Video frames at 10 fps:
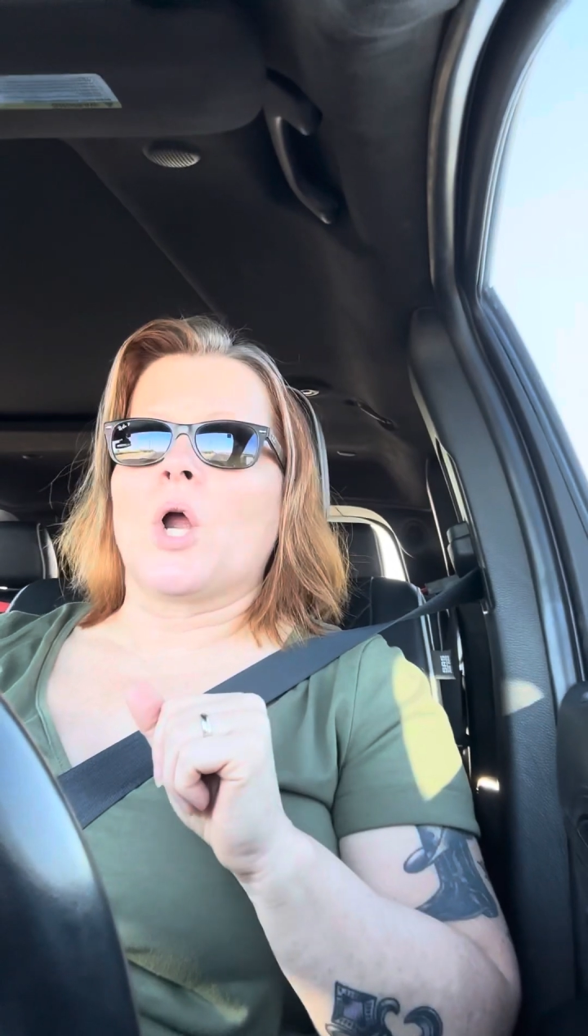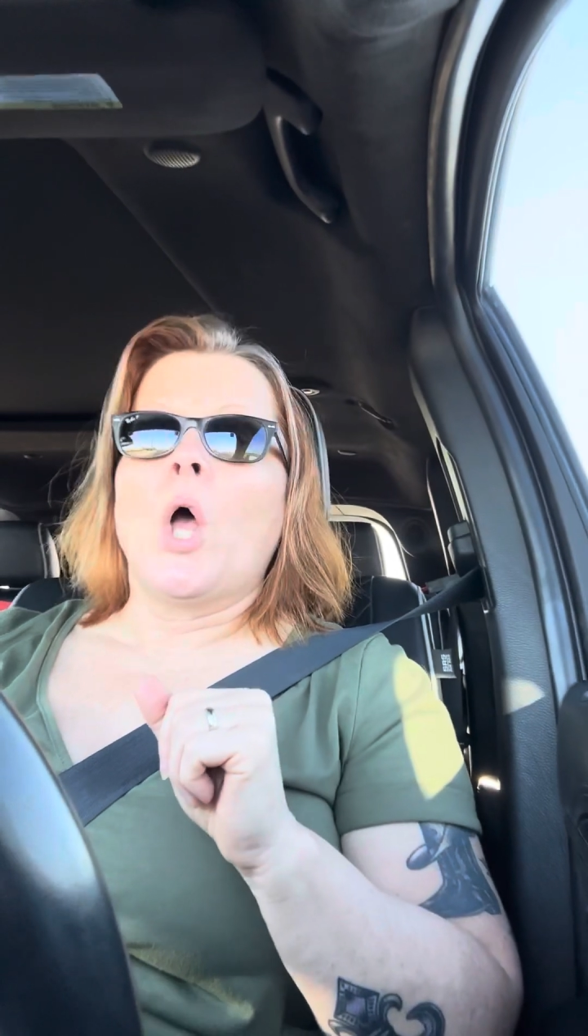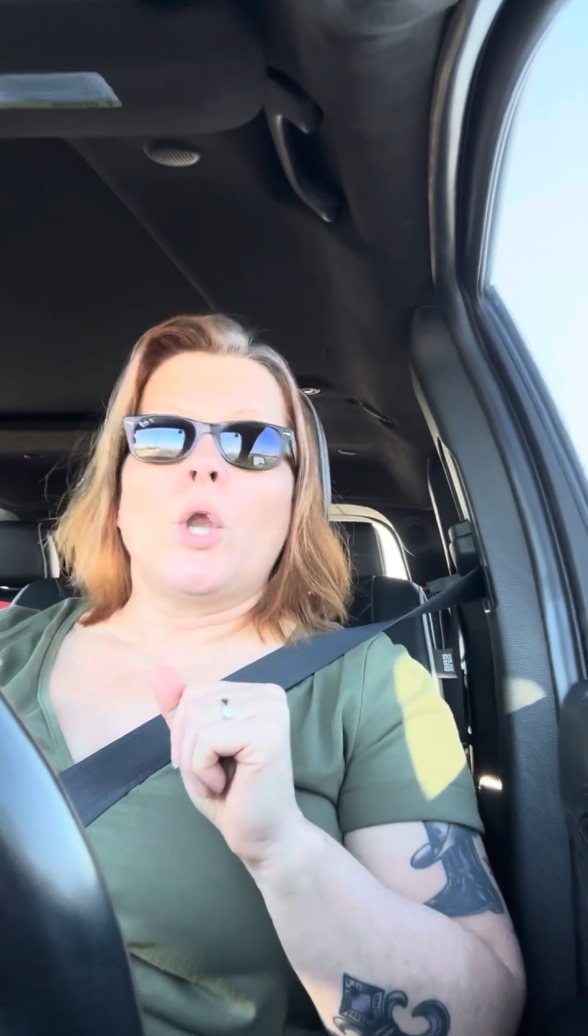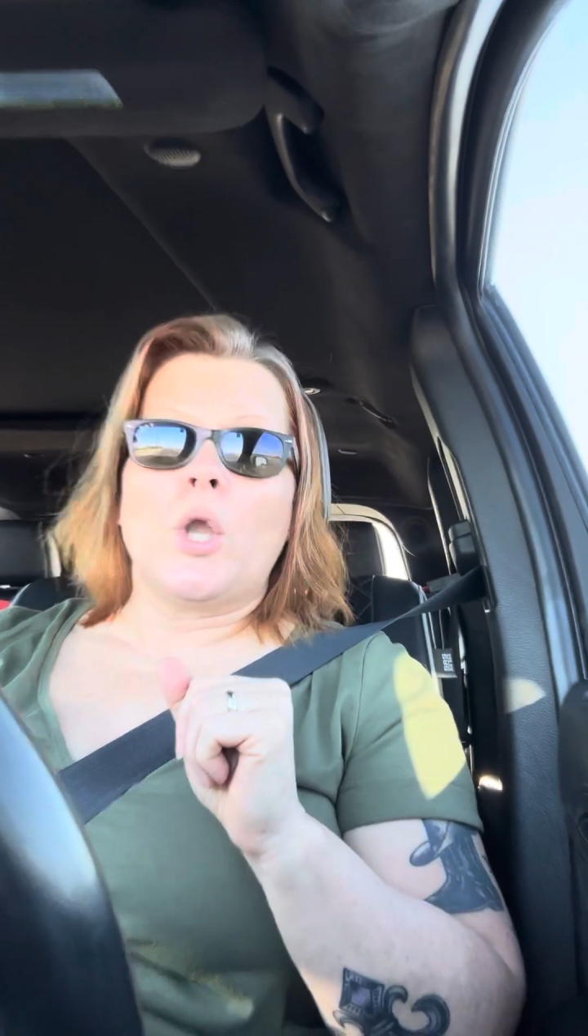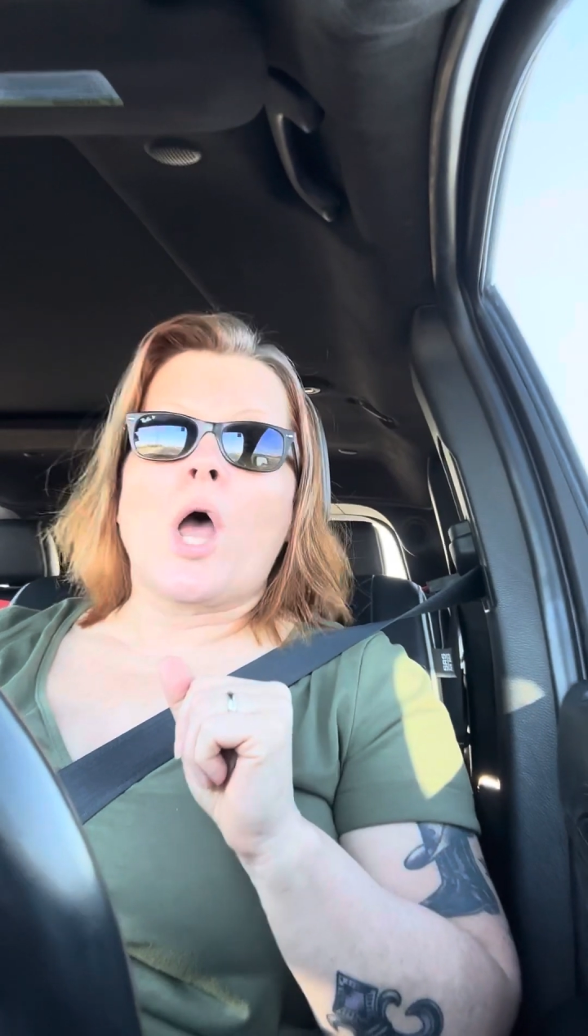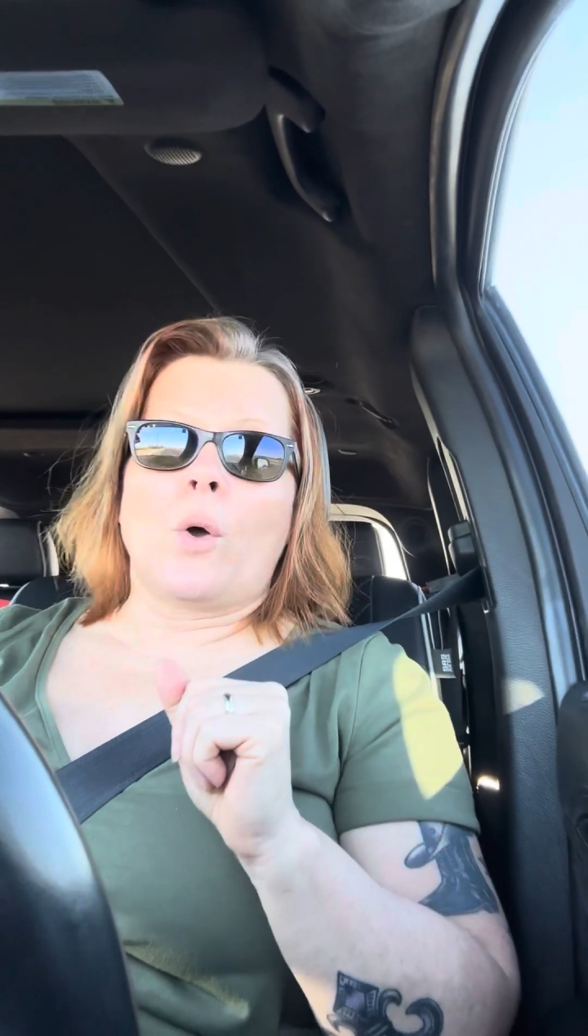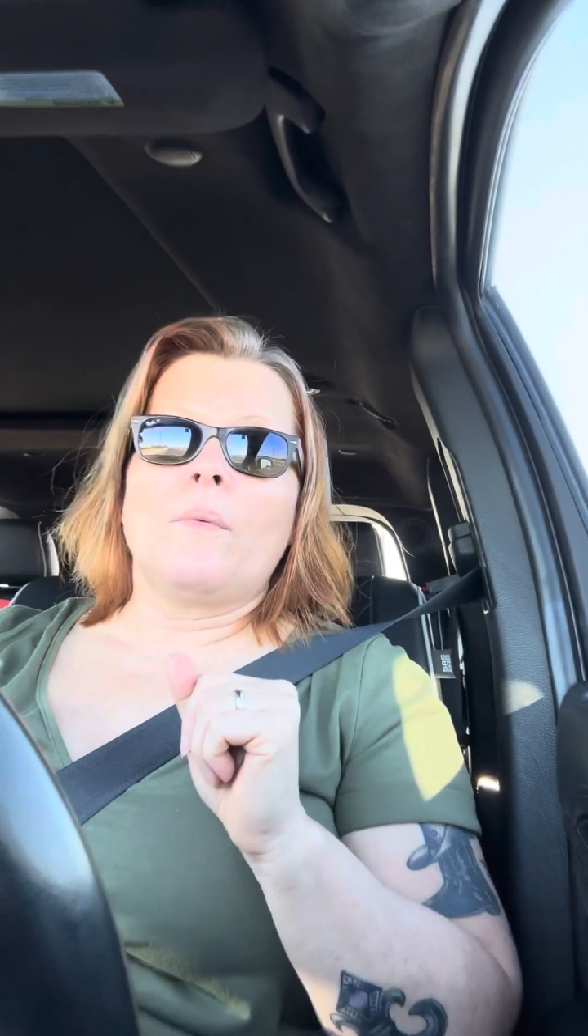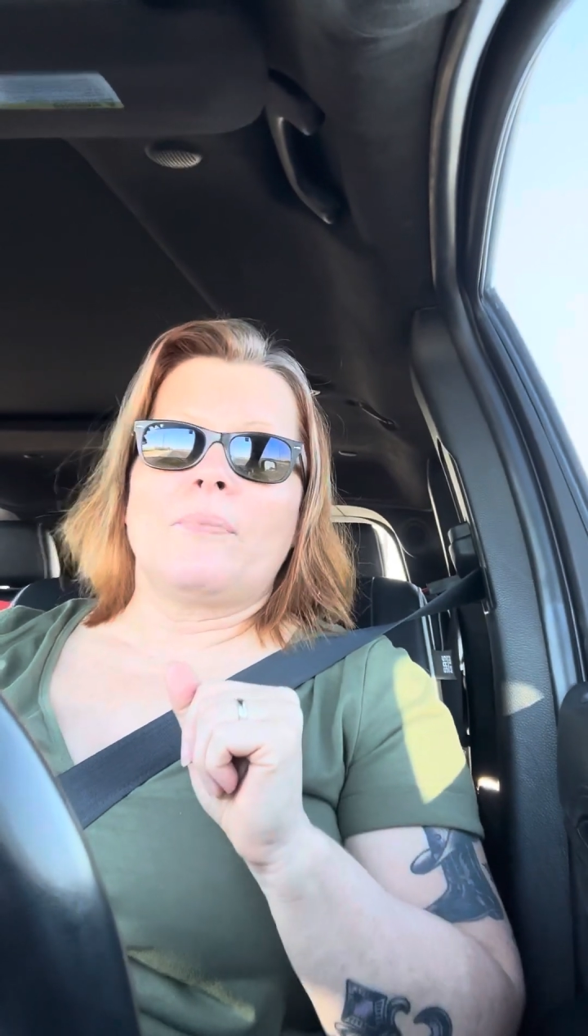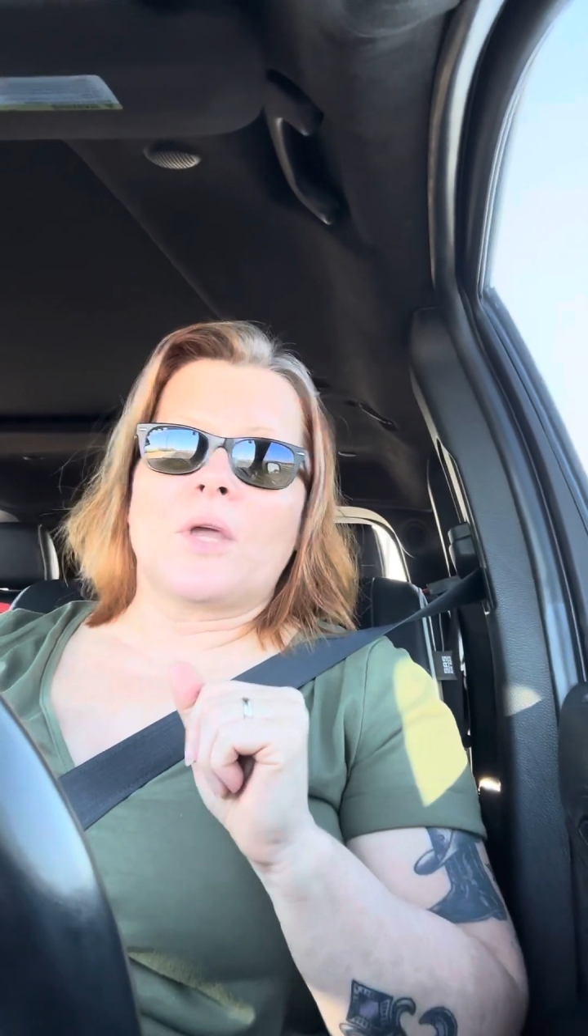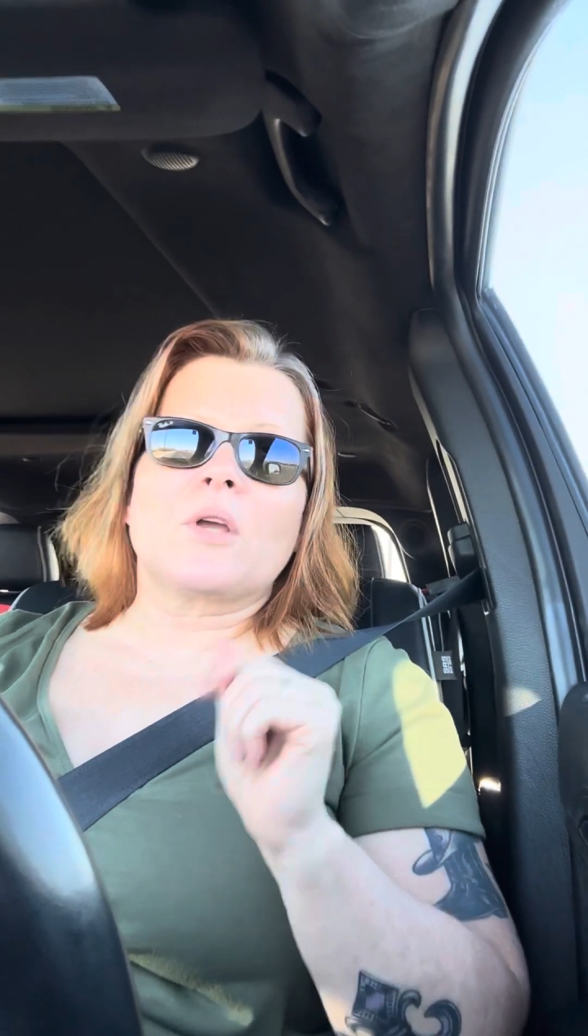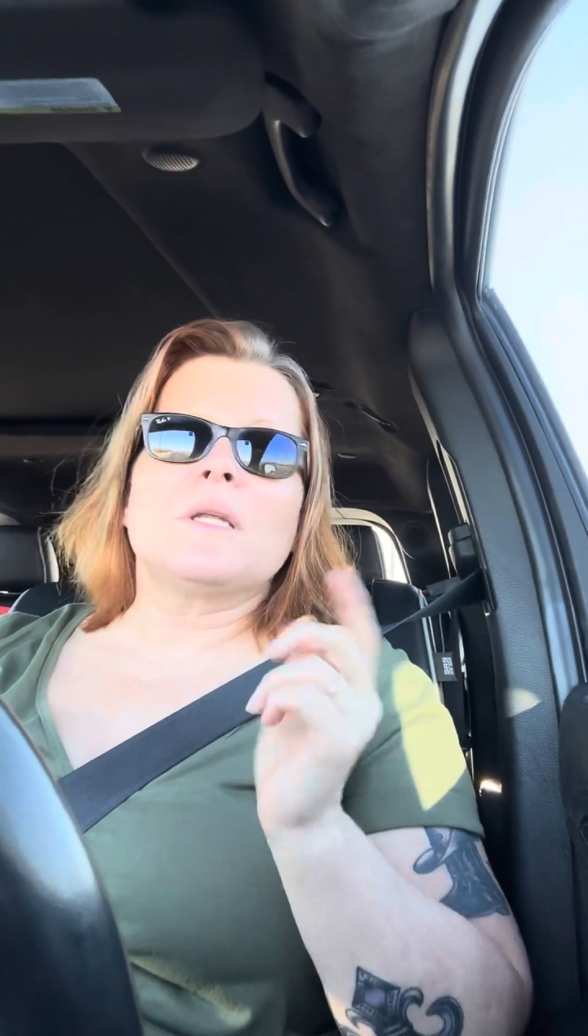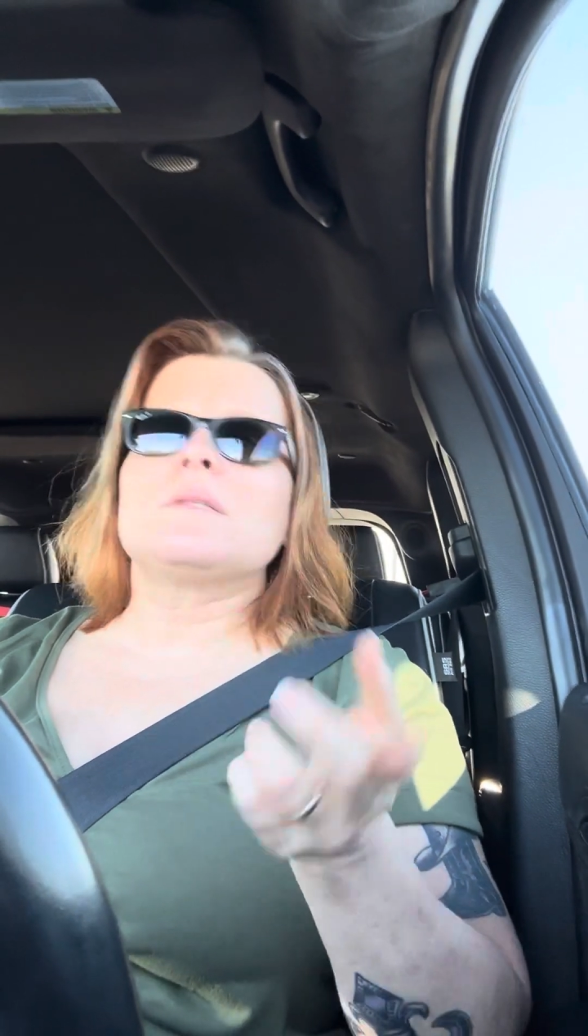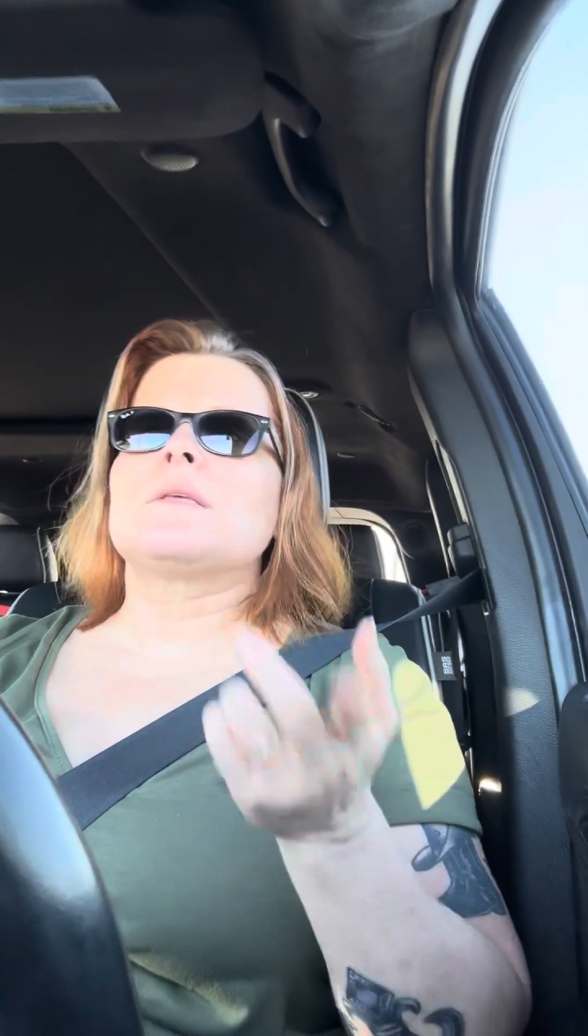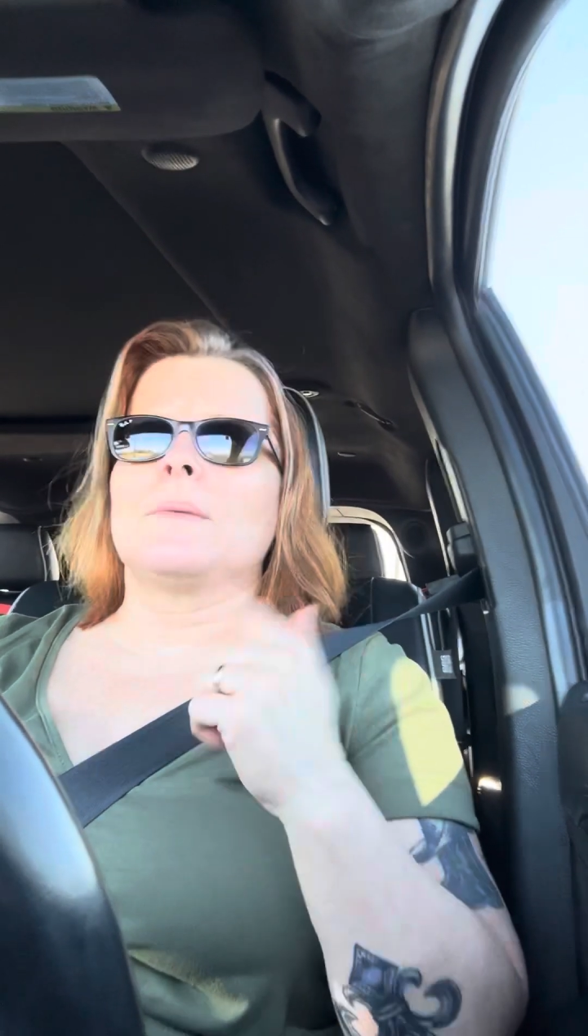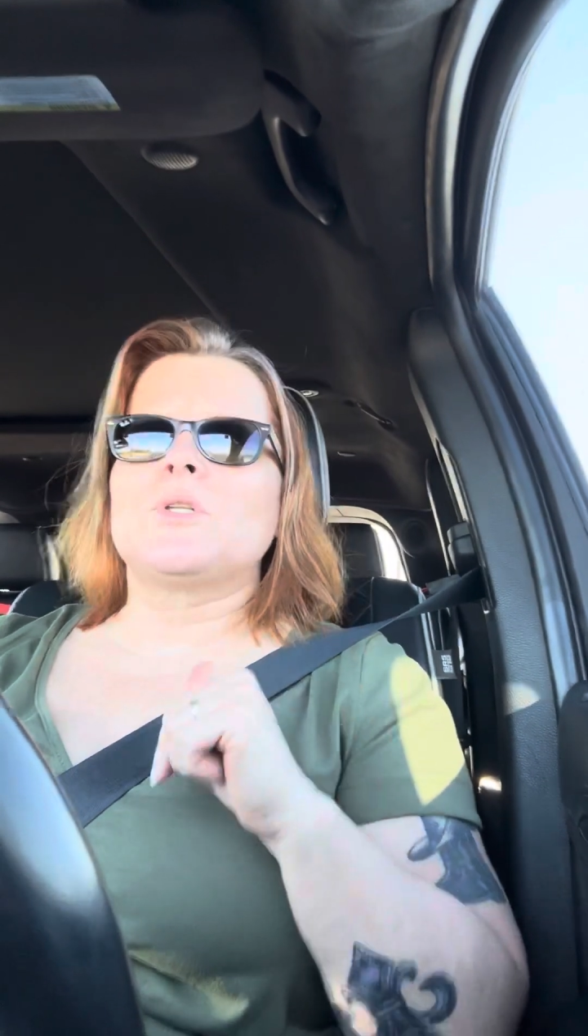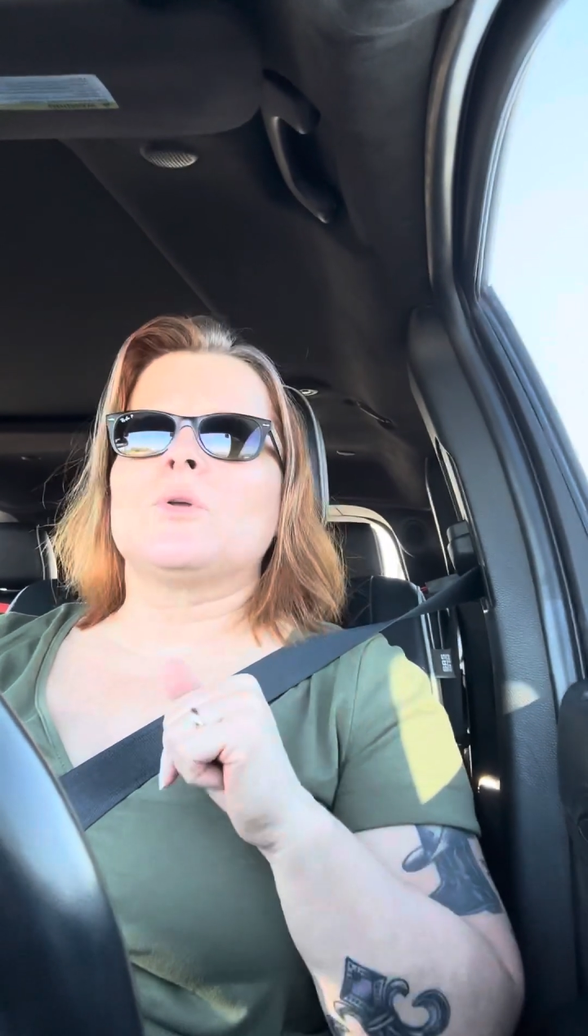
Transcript: No, they're going to skip